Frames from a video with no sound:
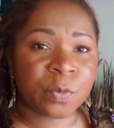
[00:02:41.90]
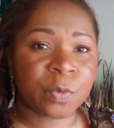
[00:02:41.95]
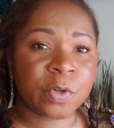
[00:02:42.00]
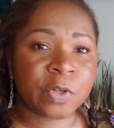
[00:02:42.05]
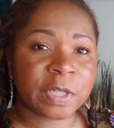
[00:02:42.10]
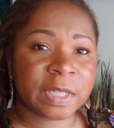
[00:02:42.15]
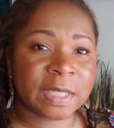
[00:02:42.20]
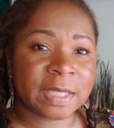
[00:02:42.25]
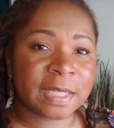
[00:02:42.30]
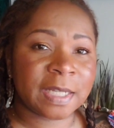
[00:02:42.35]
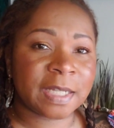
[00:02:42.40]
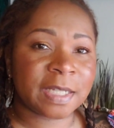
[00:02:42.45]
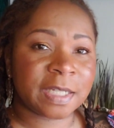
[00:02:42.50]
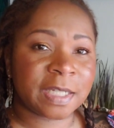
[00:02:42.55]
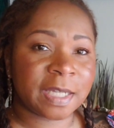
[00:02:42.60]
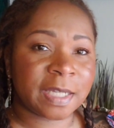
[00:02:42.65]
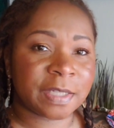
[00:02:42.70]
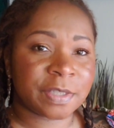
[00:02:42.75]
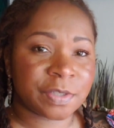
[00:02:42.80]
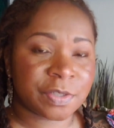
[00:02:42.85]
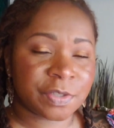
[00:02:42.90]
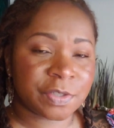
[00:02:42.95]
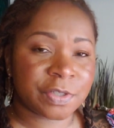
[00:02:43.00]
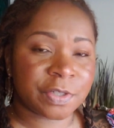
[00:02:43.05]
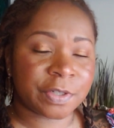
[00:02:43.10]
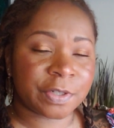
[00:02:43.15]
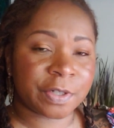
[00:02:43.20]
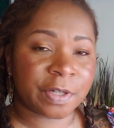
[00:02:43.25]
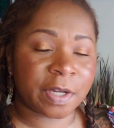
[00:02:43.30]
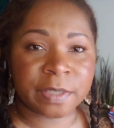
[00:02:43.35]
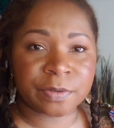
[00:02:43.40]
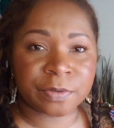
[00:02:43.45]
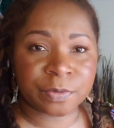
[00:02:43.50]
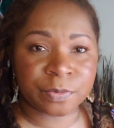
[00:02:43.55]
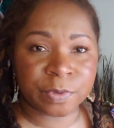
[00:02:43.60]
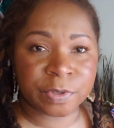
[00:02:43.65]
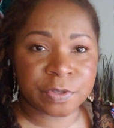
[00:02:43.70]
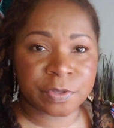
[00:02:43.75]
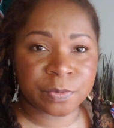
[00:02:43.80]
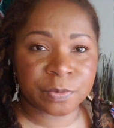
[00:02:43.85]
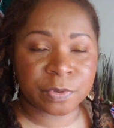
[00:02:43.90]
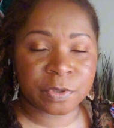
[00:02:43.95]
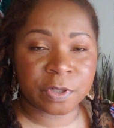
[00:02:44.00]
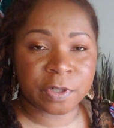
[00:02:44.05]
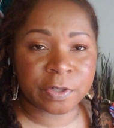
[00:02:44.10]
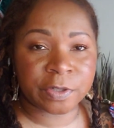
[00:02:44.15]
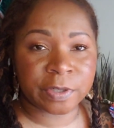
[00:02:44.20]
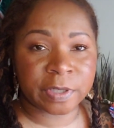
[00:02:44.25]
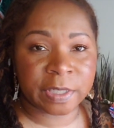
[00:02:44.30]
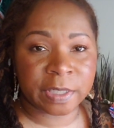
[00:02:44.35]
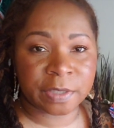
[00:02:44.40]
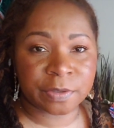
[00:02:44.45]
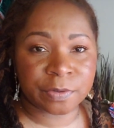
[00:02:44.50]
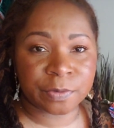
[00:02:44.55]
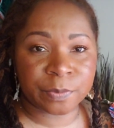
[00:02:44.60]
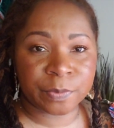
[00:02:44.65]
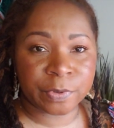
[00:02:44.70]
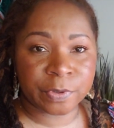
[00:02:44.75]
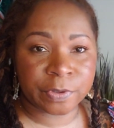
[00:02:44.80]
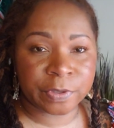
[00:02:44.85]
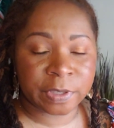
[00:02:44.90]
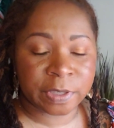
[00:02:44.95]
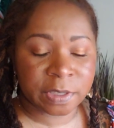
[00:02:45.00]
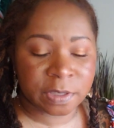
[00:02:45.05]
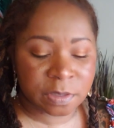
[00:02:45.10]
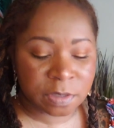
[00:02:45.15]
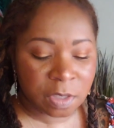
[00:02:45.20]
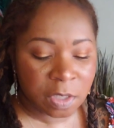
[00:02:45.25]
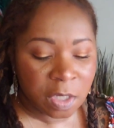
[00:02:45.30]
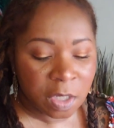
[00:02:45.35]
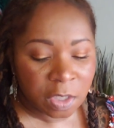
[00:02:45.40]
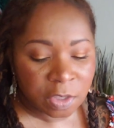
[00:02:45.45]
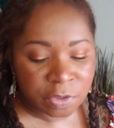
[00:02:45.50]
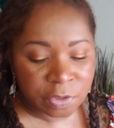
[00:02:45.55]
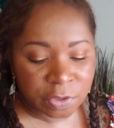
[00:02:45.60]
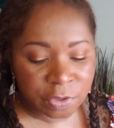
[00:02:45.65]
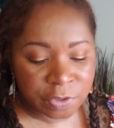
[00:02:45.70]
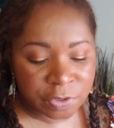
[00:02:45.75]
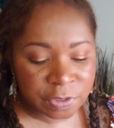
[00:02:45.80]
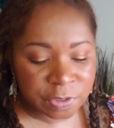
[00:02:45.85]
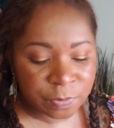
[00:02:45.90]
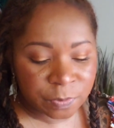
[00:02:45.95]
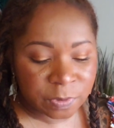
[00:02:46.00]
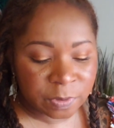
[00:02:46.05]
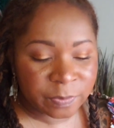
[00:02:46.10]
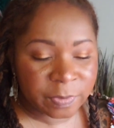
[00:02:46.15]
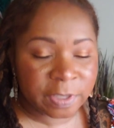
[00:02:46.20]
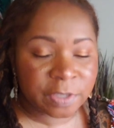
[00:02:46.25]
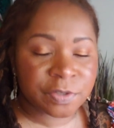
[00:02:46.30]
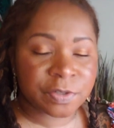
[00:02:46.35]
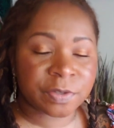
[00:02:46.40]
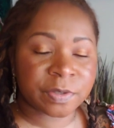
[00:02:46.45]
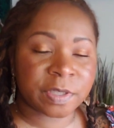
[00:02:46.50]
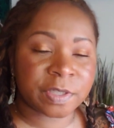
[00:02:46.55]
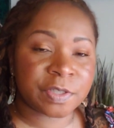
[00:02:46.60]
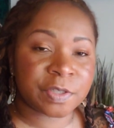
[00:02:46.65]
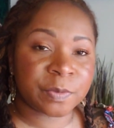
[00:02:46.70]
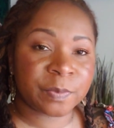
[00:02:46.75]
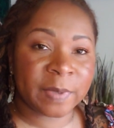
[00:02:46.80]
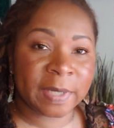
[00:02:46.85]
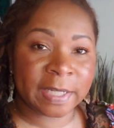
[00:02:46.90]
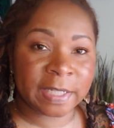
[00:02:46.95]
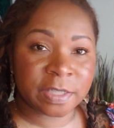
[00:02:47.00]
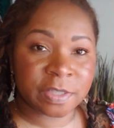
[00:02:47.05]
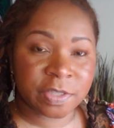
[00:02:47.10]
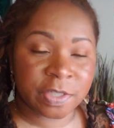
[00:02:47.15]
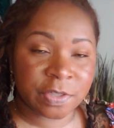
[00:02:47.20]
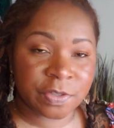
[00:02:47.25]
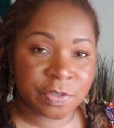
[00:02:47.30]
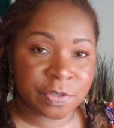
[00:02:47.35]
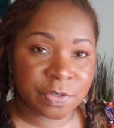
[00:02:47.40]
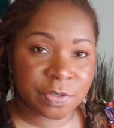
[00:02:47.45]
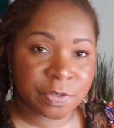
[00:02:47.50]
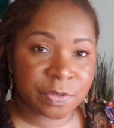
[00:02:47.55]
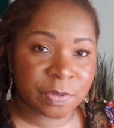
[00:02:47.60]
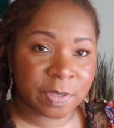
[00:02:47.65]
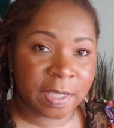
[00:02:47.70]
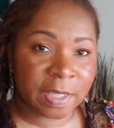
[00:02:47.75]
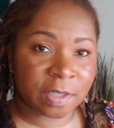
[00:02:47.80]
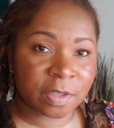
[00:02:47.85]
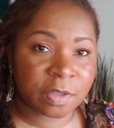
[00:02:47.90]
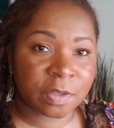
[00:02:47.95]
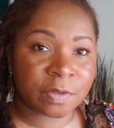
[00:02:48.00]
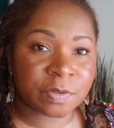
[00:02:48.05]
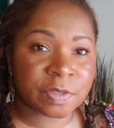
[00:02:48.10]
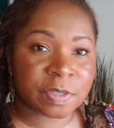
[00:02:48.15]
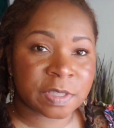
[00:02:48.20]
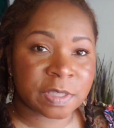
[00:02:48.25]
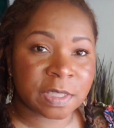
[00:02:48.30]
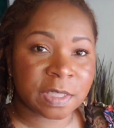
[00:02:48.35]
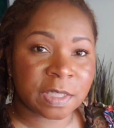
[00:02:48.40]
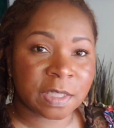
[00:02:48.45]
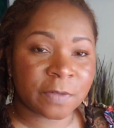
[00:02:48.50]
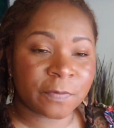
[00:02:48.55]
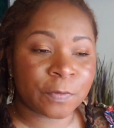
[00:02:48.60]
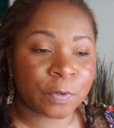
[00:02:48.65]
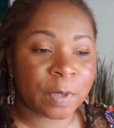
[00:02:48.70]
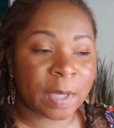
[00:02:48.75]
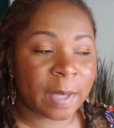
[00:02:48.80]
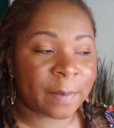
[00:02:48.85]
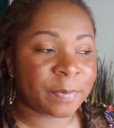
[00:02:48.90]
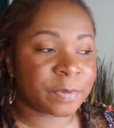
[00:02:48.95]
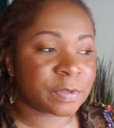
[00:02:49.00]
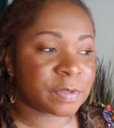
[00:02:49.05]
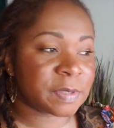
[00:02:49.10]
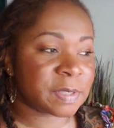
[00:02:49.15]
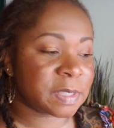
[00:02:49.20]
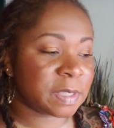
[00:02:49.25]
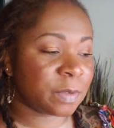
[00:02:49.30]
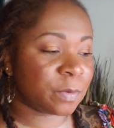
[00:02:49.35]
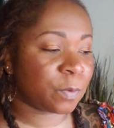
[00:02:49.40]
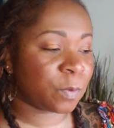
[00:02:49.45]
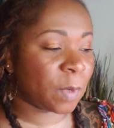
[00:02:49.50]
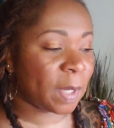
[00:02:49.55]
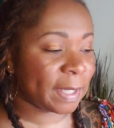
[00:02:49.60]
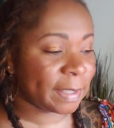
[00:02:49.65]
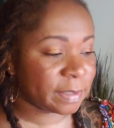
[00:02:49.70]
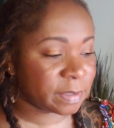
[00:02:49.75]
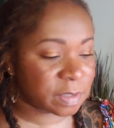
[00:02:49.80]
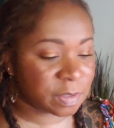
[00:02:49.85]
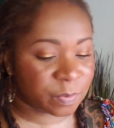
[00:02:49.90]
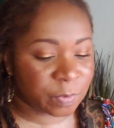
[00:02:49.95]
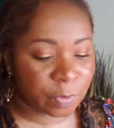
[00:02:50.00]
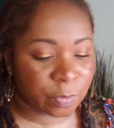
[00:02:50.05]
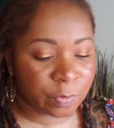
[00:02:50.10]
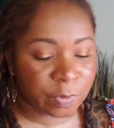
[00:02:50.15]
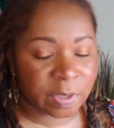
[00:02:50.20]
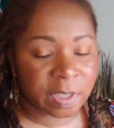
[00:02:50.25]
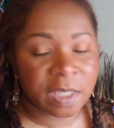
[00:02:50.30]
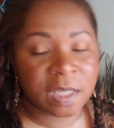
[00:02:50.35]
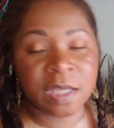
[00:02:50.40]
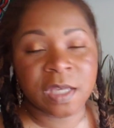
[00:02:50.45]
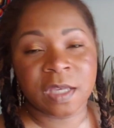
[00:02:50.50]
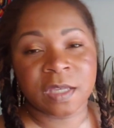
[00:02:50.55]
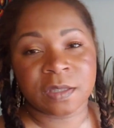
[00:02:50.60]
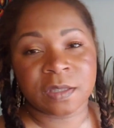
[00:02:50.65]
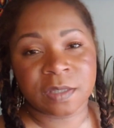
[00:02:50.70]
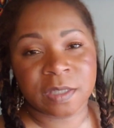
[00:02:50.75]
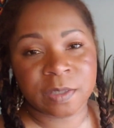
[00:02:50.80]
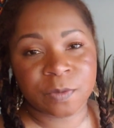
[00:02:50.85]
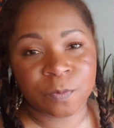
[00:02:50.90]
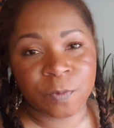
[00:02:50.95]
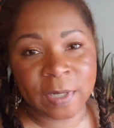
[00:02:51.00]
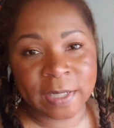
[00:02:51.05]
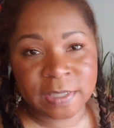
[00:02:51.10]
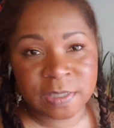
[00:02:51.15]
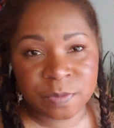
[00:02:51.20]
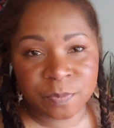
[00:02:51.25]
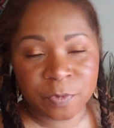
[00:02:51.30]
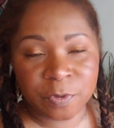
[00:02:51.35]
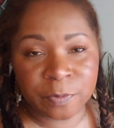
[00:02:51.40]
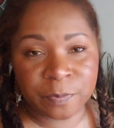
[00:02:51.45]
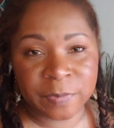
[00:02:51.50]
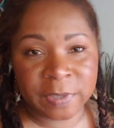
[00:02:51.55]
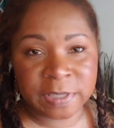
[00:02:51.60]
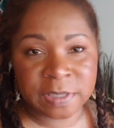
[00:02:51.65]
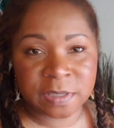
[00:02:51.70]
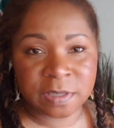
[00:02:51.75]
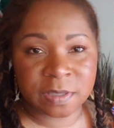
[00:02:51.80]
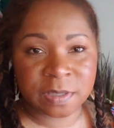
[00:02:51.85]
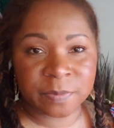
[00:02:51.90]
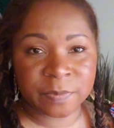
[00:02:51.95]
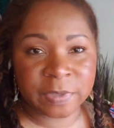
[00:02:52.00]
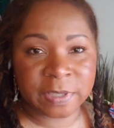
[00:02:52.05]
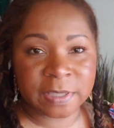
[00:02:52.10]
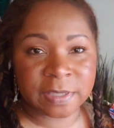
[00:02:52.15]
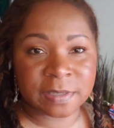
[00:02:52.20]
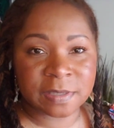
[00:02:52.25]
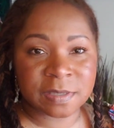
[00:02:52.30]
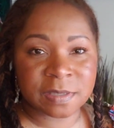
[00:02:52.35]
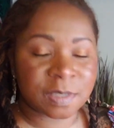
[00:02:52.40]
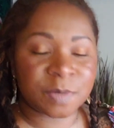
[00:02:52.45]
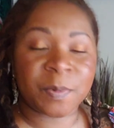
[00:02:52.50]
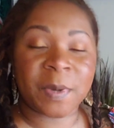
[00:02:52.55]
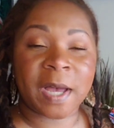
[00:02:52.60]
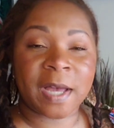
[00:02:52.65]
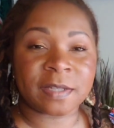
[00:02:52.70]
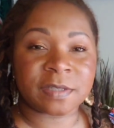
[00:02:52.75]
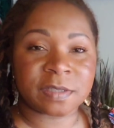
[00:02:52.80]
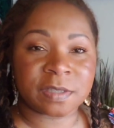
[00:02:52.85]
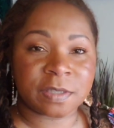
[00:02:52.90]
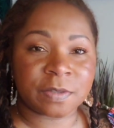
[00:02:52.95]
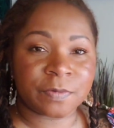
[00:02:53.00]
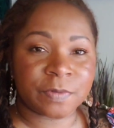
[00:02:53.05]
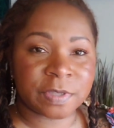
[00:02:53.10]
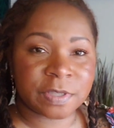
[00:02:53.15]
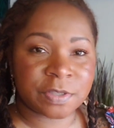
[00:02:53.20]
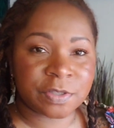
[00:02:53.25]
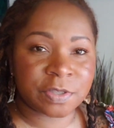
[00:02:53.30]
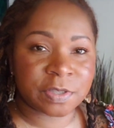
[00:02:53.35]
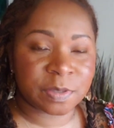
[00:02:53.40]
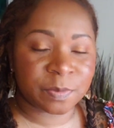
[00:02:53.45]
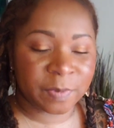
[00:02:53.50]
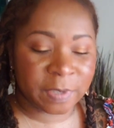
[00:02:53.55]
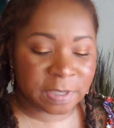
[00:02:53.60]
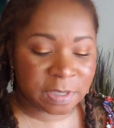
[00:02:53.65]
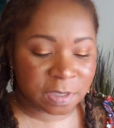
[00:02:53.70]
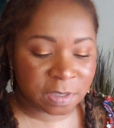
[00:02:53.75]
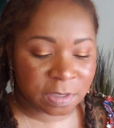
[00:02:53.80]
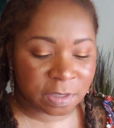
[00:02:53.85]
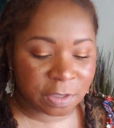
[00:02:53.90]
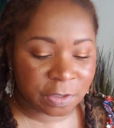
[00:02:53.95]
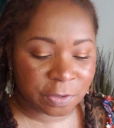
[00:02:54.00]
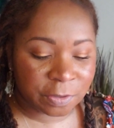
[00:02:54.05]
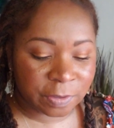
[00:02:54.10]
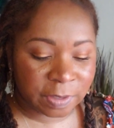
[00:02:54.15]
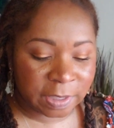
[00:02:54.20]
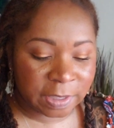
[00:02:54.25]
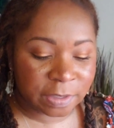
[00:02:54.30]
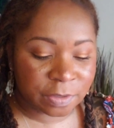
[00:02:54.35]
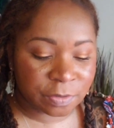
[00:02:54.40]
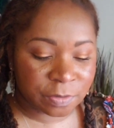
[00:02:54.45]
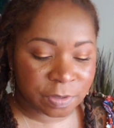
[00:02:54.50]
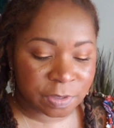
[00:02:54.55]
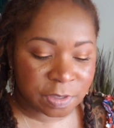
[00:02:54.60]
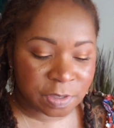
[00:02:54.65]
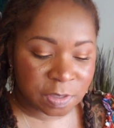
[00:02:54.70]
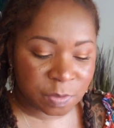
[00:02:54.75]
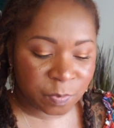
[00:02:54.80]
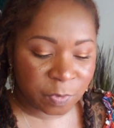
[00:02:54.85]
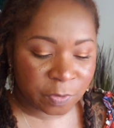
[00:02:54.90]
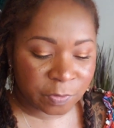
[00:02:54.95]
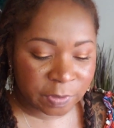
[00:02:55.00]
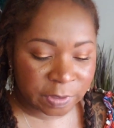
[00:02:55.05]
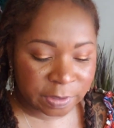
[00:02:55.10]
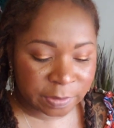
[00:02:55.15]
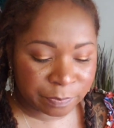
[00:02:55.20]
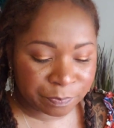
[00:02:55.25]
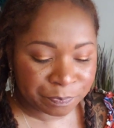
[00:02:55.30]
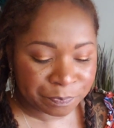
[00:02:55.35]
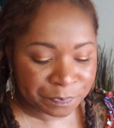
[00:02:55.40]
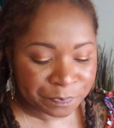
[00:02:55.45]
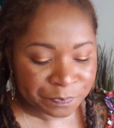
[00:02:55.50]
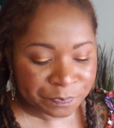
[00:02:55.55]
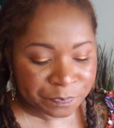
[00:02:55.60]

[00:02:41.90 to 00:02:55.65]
working against your candle ritual or your candle burnings. So you just want to make sure that you pay attention to that closely. If you happen to see white smoke, then white smoke basically means it's positive. It's just basically your candle is smoking,